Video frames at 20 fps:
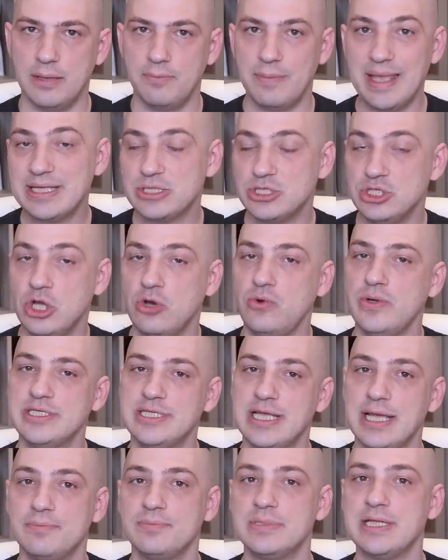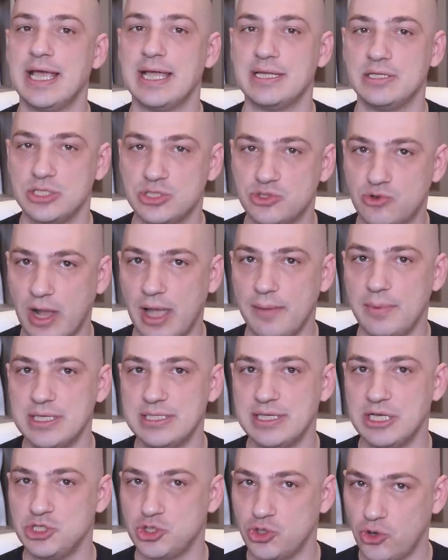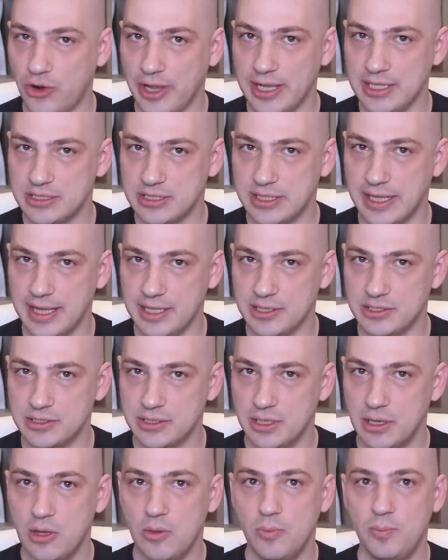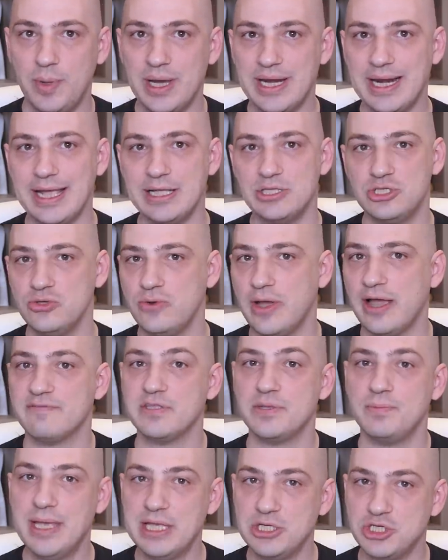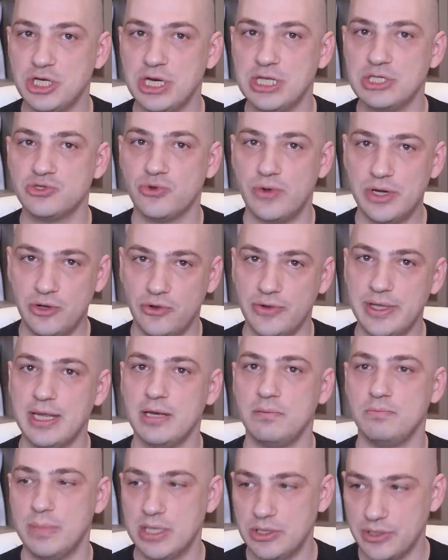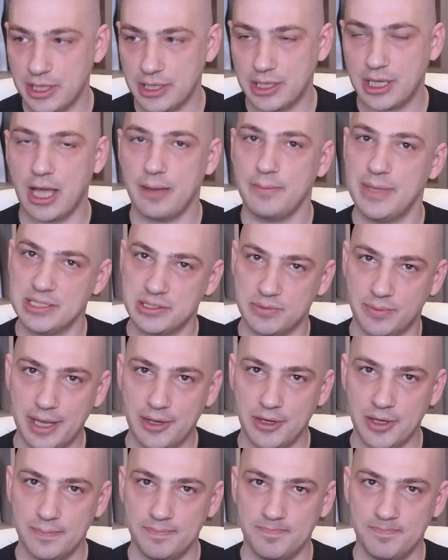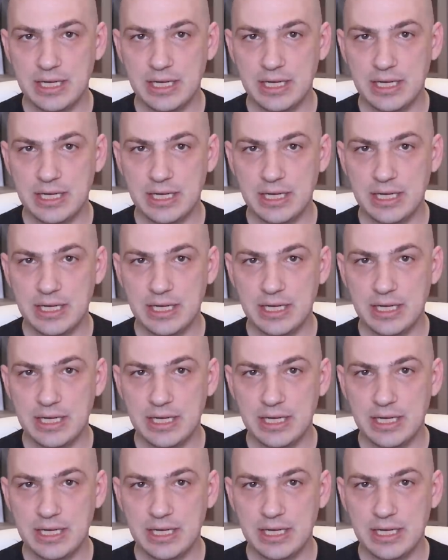It makes no attempt at describing de jure states, but I do have to mention it so I don't get a million comments about it.